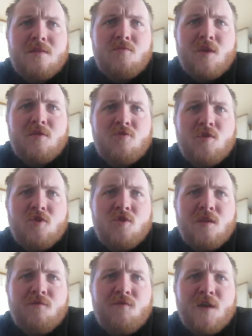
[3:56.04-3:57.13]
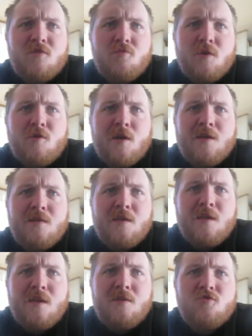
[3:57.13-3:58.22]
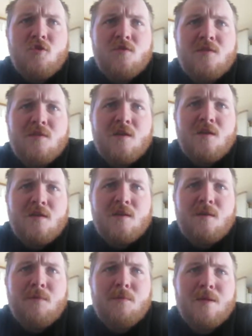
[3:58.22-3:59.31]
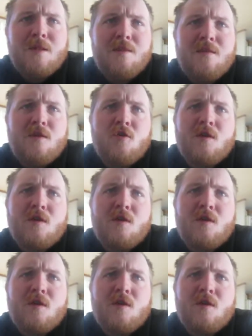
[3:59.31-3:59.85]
The registration in fact require insurance compatible to their